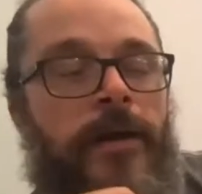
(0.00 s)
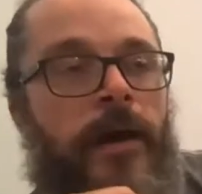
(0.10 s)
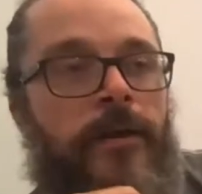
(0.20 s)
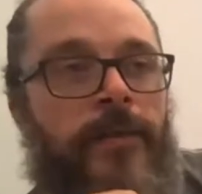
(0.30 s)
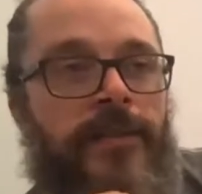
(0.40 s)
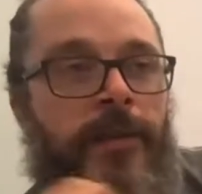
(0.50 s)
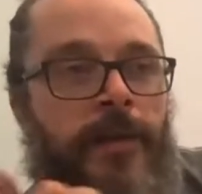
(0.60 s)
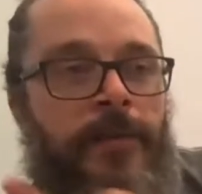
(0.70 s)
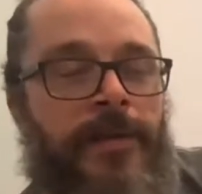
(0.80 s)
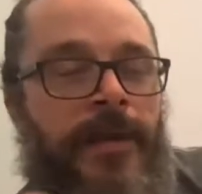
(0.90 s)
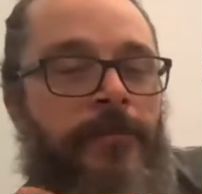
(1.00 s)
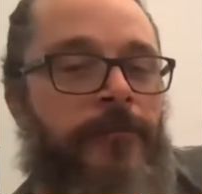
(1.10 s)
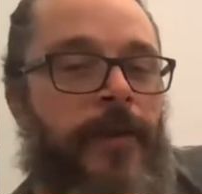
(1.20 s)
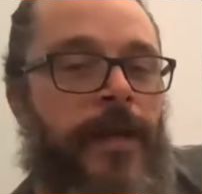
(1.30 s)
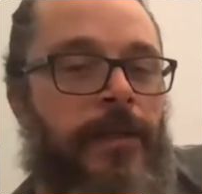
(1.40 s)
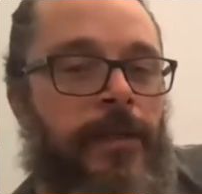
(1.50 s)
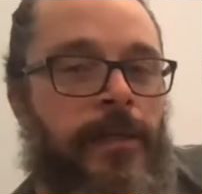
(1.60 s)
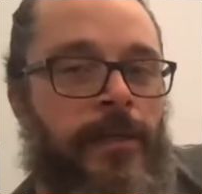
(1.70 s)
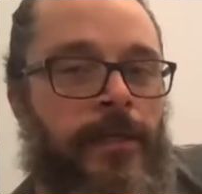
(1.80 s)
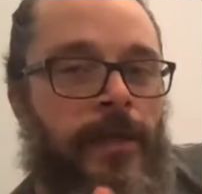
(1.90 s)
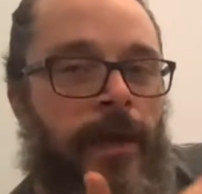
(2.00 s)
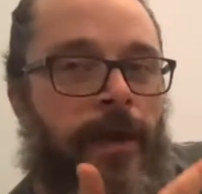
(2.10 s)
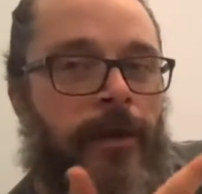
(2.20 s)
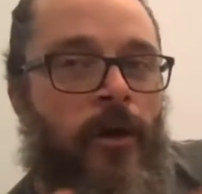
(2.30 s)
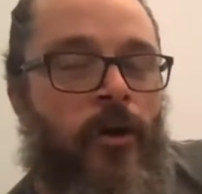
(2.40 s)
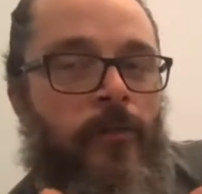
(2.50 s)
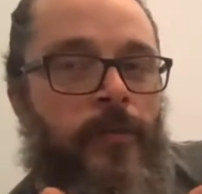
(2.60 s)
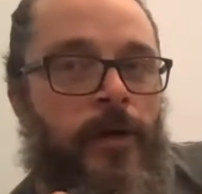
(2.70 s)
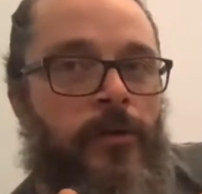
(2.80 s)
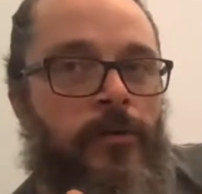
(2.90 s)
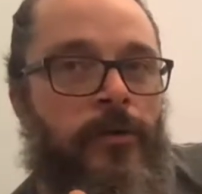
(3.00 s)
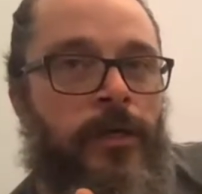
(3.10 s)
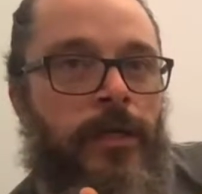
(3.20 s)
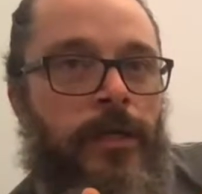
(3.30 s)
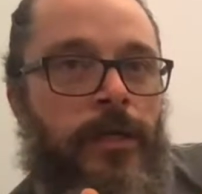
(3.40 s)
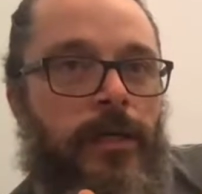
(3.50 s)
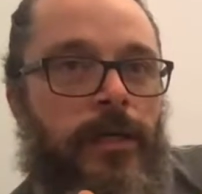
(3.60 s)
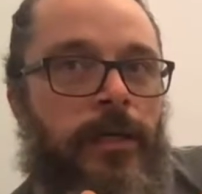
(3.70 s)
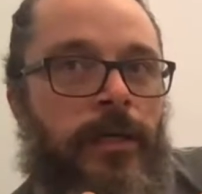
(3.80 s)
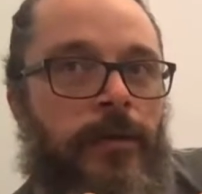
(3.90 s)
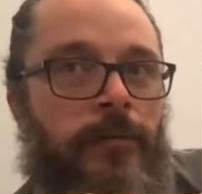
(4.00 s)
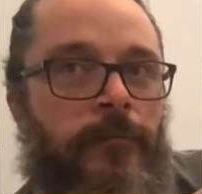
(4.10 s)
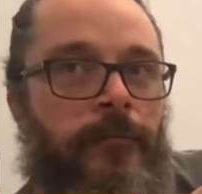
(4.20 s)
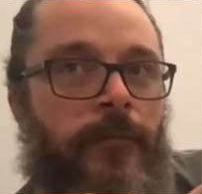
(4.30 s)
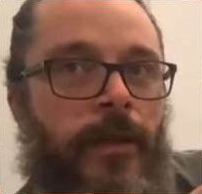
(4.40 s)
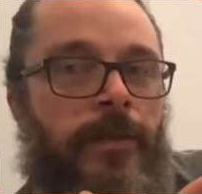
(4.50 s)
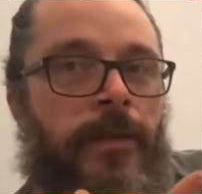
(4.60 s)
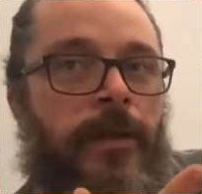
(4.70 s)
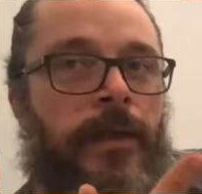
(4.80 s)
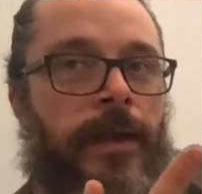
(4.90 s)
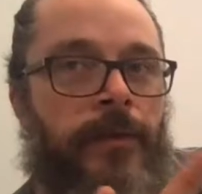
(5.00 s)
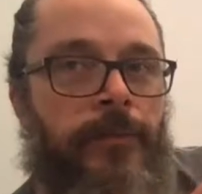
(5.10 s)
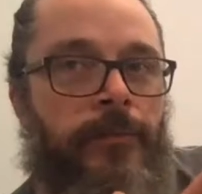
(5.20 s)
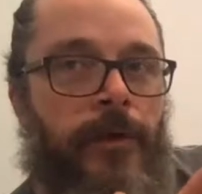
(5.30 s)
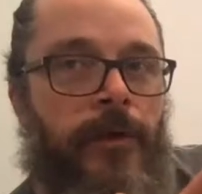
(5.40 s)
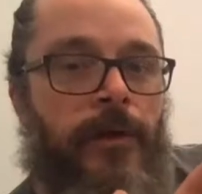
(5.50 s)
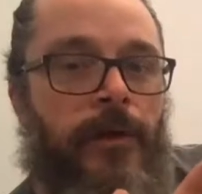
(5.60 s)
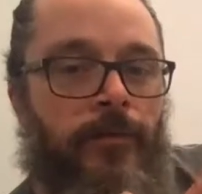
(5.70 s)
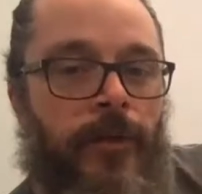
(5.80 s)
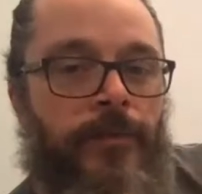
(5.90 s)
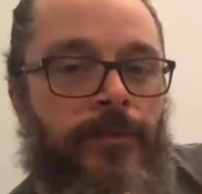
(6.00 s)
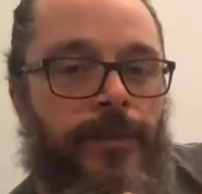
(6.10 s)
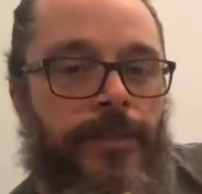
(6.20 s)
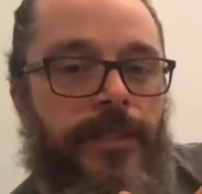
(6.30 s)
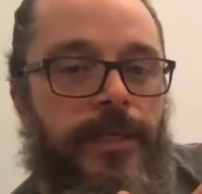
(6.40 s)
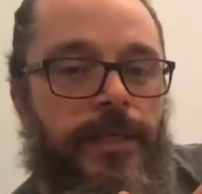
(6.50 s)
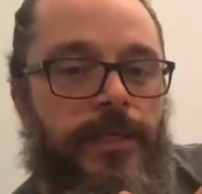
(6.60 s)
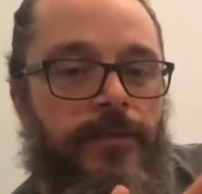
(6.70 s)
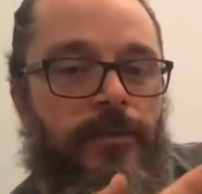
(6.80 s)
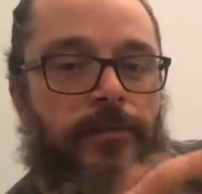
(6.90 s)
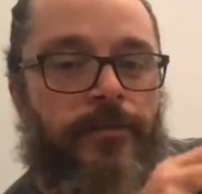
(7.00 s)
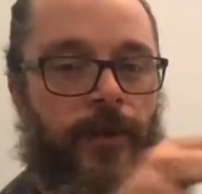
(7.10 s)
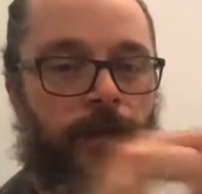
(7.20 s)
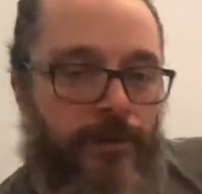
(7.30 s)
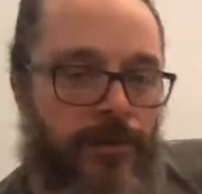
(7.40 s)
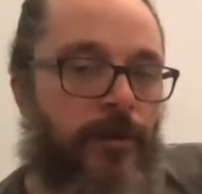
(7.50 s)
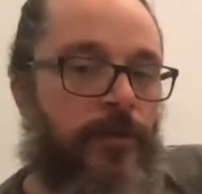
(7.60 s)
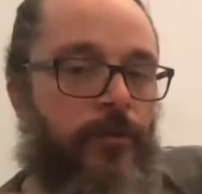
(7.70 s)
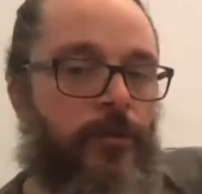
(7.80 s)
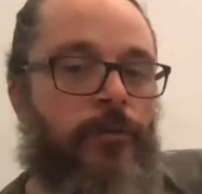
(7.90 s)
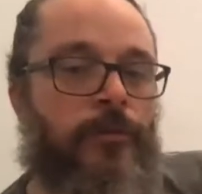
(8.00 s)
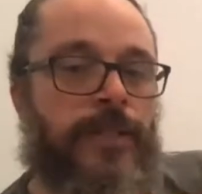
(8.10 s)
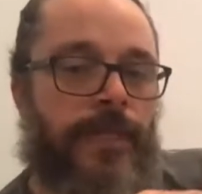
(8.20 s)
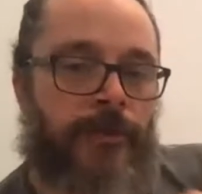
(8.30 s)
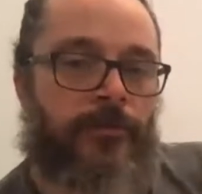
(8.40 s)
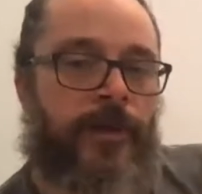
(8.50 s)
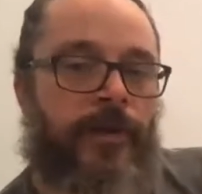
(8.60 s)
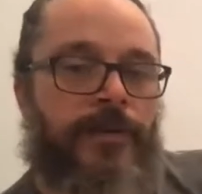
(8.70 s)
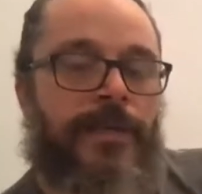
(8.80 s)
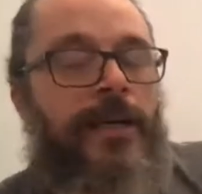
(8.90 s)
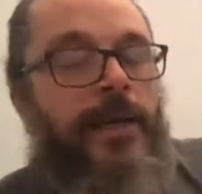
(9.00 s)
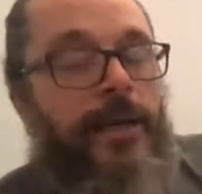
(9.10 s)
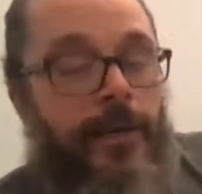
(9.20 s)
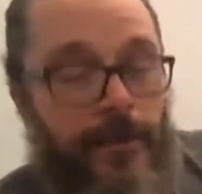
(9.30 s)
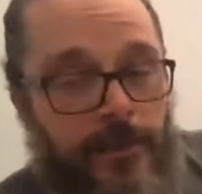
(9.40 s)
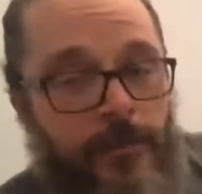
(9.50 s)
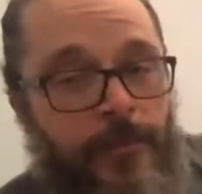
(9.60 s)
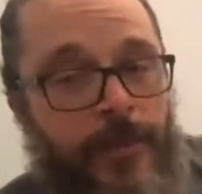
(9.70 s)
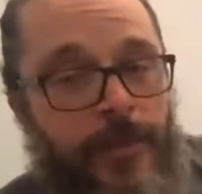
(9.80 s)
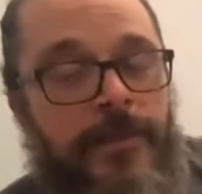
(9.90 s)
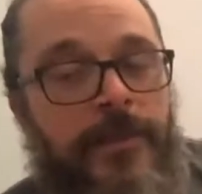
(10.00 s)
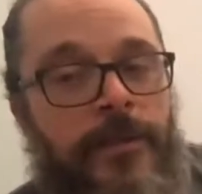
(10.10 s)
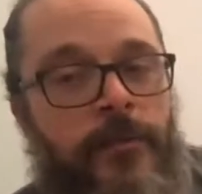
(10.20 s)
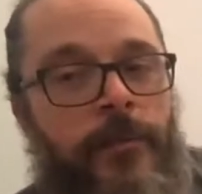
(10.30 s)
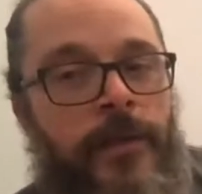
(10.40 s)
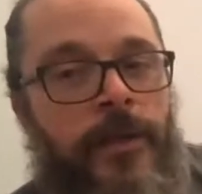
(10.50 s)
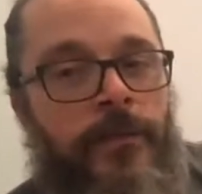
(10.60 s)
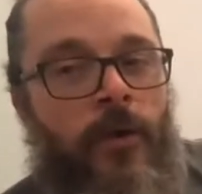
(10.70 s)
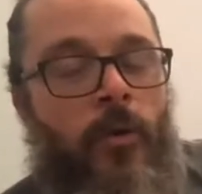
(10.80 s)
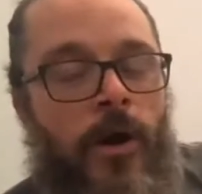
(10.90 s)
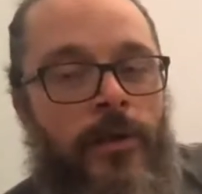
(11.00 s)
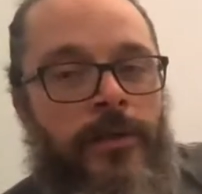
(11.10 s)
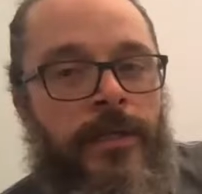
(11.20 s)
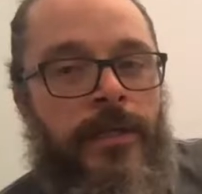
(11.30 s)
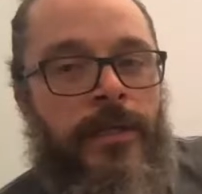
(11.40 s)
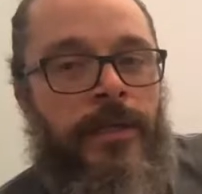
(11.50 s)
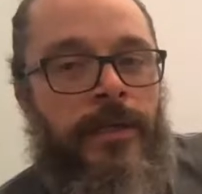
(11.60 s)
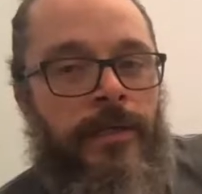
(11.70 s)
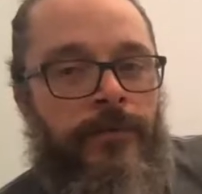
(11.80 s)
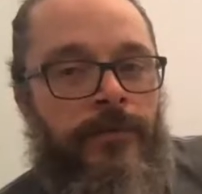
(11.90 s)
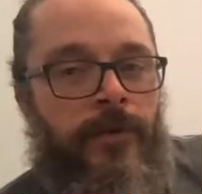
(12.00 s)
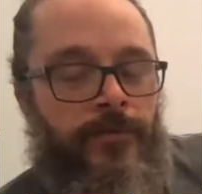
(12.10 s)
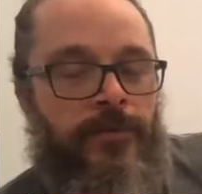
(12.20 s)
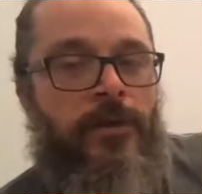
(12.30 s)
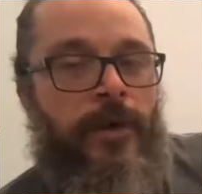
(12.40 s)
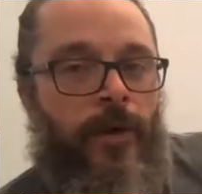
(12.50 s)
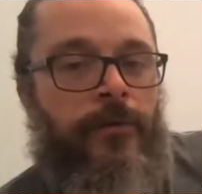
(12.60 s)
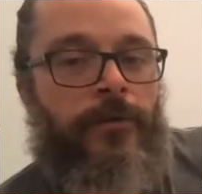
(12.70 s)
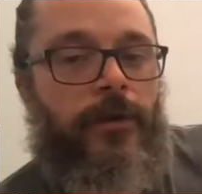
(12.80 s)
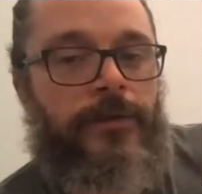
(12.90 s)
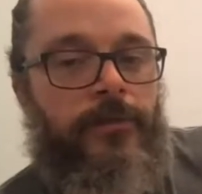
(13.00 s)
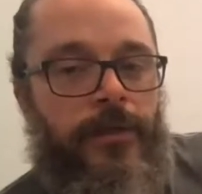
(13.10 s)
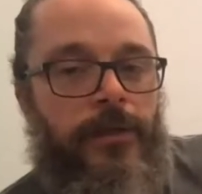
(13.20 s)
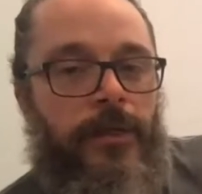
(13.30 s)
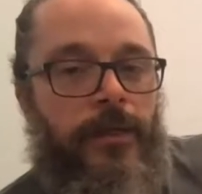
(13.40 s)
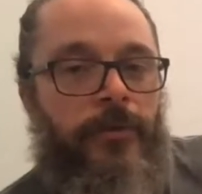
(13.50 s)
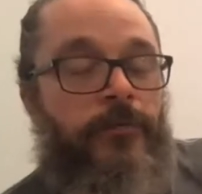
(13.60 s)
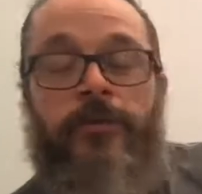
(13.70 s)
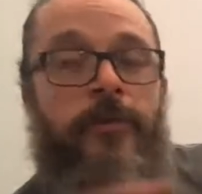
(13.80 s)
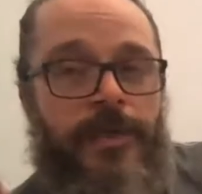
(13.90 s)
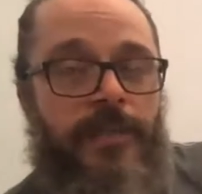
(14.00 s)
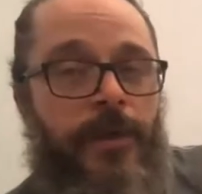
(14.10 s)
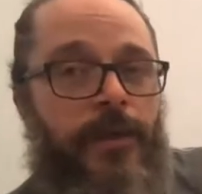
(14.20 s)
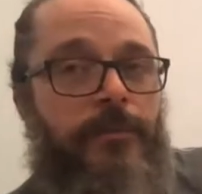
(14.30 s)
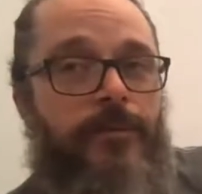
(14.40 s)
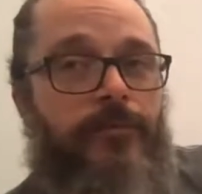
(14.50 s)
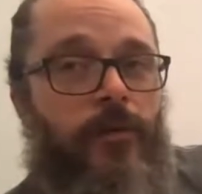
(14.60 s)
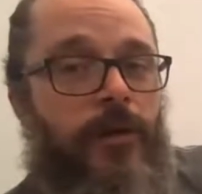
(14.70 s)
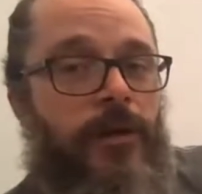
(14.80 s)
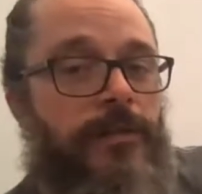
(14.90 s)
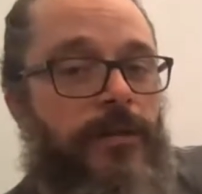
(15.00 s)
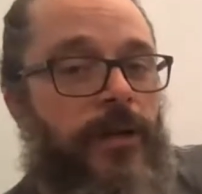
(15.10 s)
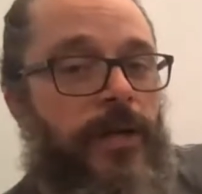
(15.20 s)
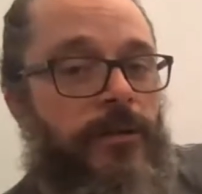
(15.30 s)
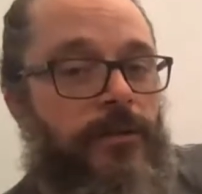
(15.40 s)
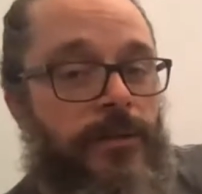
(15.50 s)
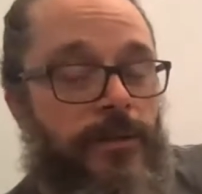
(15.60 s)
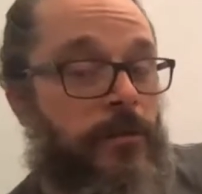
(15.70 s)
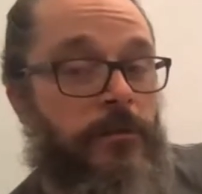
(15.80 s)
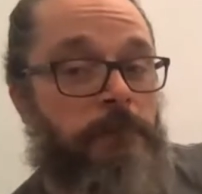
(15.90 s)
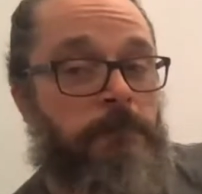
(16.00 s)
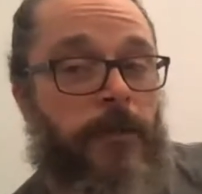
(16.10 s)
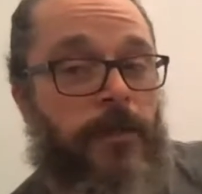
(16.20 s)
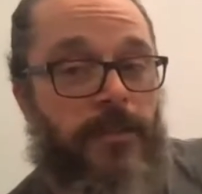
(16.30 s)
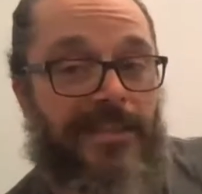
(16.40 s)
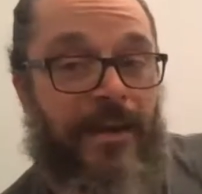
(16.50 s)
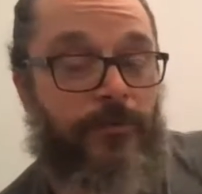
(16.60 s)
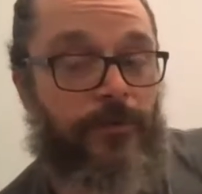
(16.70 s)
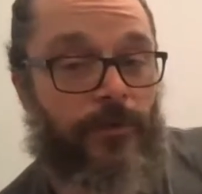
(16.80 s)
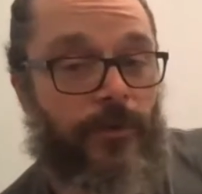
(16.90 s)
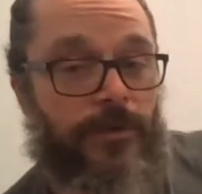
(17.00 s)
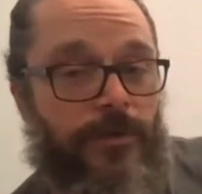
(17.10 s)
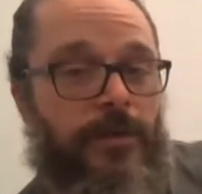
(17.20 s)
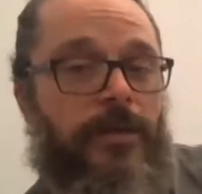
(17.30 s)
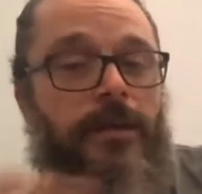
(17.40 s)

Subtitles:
know that's happened at Phelan, at Como, and I think at Highland Park around the Twin Cities in terms of where there's groomed ski trails. And it depends a little bit on the quality of snow and weather also. But if you've never participated before, it's a great year to start because it's outdoors.